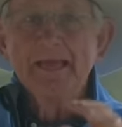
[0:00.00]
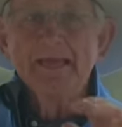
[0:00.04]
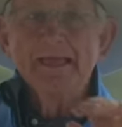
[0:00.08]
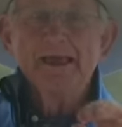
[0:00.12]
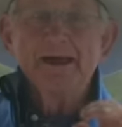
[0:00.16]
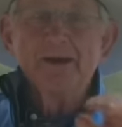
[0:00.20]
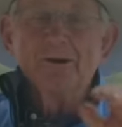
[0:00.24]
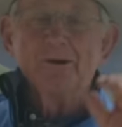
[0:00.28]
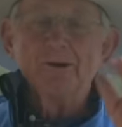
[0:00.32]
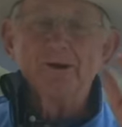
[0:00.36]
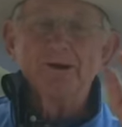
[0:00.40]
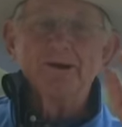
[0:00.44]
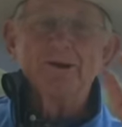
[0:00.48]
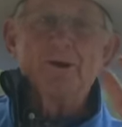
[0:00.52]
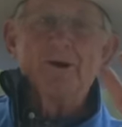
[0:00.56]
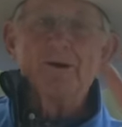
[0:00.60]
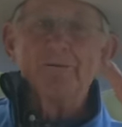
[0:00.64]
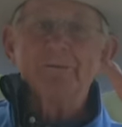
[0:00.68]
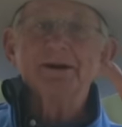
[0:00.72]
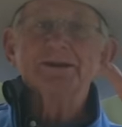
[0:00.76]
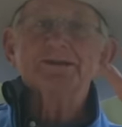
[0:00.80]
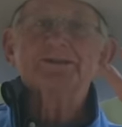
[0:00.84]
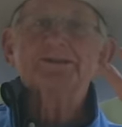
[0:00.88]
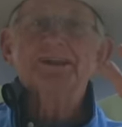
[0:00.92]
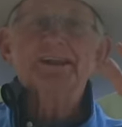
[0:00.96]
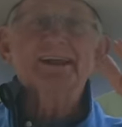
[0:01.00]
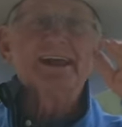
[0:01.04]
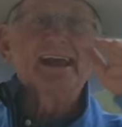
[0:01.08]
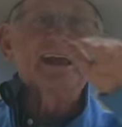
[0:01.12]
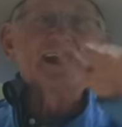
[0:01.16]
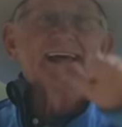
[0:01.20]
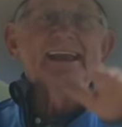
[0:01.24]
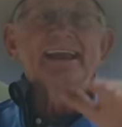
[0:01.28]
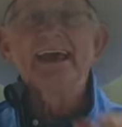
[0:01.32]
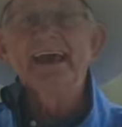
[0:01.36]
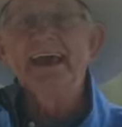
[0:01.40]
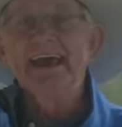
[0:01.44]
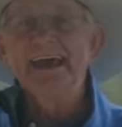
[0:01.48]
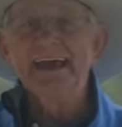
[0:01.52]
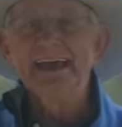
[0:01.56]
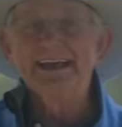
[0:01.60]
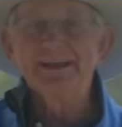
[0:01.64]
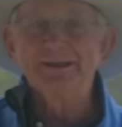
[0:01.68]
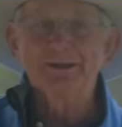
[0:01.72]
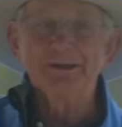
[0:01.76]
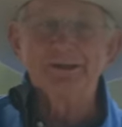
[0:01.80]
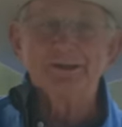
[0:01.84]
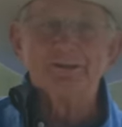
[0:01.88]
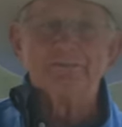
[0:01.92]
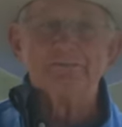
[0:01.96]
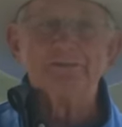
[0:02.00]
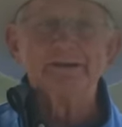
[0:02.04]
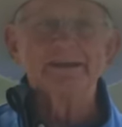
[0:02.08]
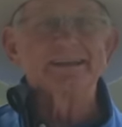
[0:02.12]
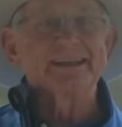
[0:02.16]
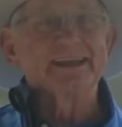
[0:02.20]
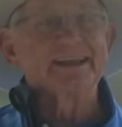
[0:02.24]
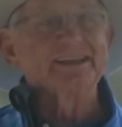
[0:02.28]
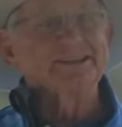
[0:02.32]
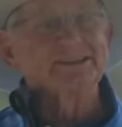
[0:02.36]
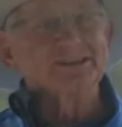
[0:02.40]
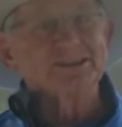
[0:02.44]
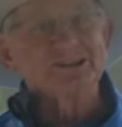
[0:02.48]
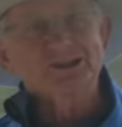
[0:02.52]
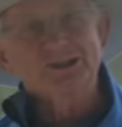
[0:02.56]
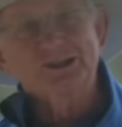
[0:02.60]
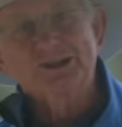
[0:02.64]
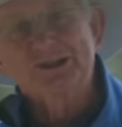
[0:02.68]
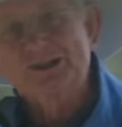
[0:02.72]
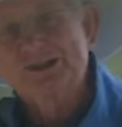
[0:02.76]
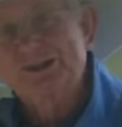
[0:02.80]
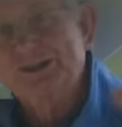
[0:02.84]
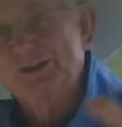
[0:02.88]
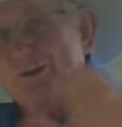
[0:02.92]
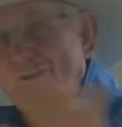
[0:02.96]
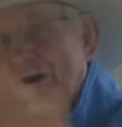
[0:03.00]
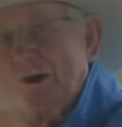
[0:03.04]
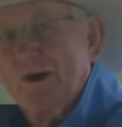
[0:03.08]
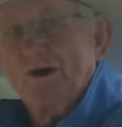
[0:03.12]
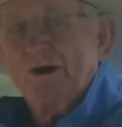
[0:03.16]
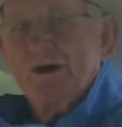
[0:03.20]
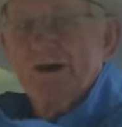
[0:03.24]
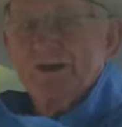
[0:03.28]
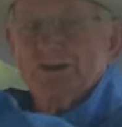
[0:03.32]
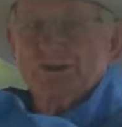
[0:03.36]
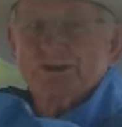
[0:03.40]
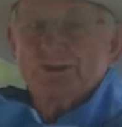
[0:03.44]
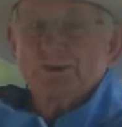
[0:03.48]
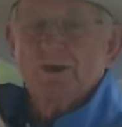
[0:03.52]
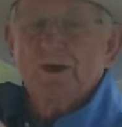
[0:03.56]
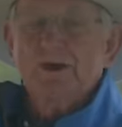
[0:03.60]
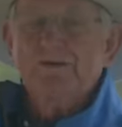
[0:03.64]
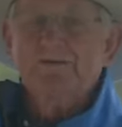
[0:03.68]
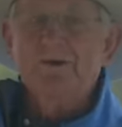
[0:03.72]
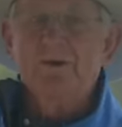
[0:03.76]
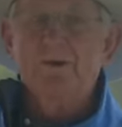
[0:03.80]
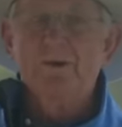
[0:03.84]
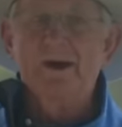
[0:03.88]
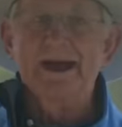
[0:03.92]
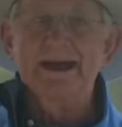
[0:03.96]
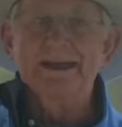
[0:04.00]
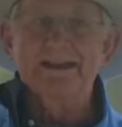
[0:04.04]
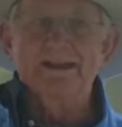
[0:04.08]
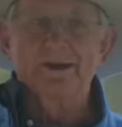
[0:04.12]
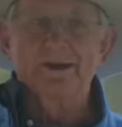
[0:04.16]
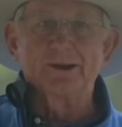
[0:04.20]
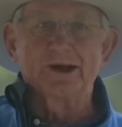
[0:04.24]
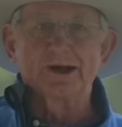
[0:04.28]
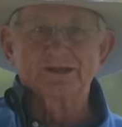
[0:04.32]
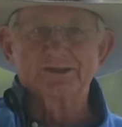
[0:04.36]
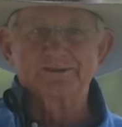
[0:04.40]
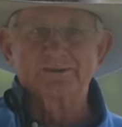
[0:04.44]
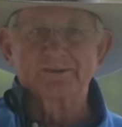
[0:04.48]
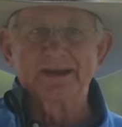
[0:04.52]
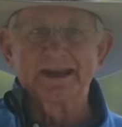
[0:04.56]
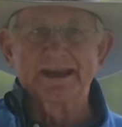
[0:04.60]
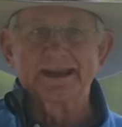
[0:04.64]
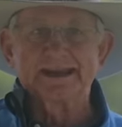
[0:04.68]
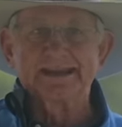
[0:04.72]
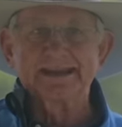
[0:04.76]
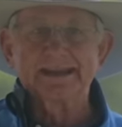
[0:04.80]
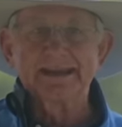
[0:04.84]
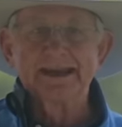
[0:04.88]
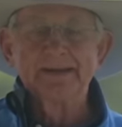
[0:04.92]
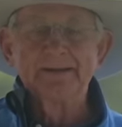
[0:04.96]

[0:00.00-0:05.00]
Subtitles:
You almost think they're going to hit you, but they just swerve away last minute.